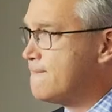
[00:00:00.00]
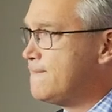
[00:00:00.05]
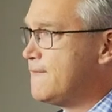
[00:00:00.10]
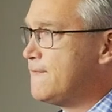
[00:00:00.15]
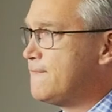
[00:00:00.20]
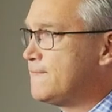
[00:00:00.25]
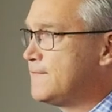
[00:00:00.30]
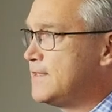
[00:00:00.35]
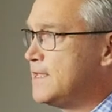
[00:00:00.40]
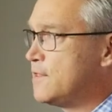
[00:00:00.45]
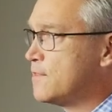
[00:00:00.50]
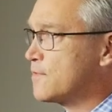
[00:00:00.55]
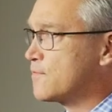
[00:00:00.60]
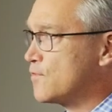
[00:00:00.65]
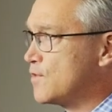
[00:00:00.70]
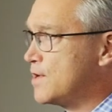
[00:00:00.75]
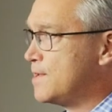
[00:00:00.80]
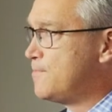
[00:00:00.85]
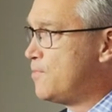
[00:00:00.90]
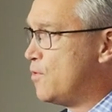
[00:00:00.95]

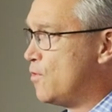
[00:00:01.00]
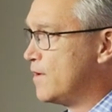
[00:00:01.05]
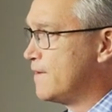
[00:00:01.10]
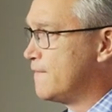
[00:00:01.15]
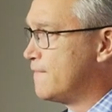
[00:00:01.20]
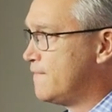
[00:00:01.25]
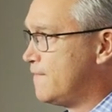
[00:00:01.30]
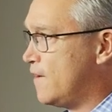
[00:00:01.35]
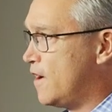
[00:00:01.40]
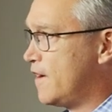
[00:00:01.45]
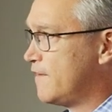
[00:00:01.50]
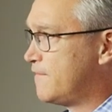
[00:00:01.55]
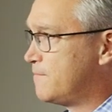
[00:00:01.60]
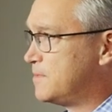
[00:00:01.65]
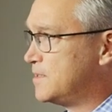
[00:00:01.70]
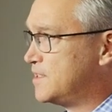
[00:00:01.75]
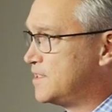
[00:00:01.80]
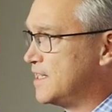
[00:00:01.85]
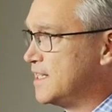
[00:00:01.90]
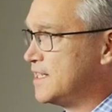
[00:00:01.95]

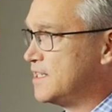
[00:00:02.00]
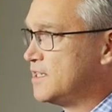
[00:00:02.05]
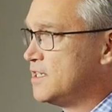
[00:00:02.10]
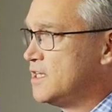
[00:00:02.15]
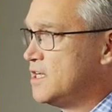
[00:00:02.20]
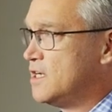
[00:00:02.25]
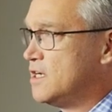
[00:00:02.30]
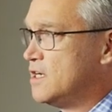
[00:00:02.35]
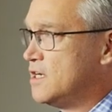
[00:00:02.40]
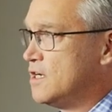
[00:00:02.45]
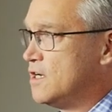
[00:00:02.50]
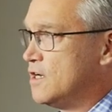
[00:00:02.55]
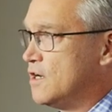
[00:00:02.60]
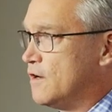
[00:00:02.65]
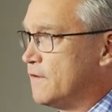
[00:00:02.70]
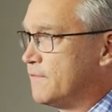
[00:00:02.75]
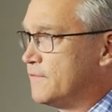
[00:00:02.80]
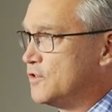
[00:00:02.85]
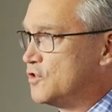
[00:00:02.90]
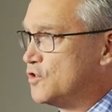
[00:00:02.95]
53.5%
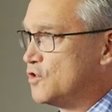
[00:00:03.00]
of the